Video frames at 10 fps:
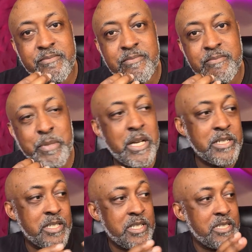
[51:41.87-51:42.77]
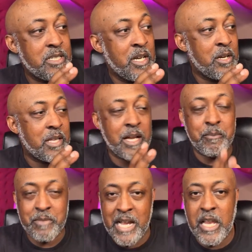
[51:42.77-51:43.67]
Because in these, like
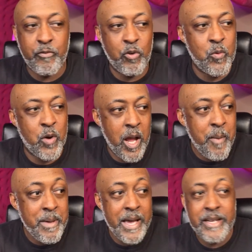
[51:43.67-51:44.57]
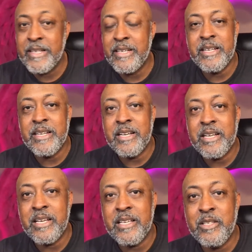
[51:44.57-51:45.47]
California where I'm at,
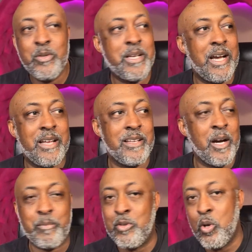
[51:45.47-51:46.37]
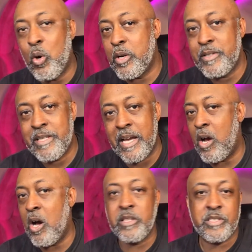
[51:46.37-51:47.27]
you got up north, you got
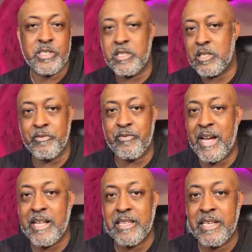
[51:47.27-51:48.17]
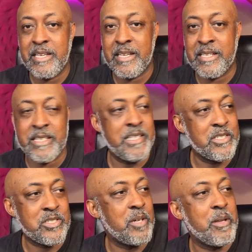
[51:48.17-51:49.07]
all of Silicon Valley, and then there's
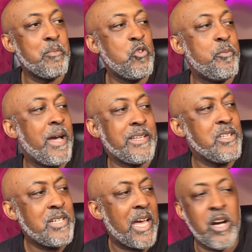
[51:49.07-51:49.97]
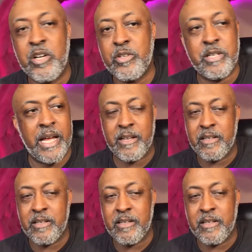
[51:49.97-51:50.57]
some that move back. Then you got other like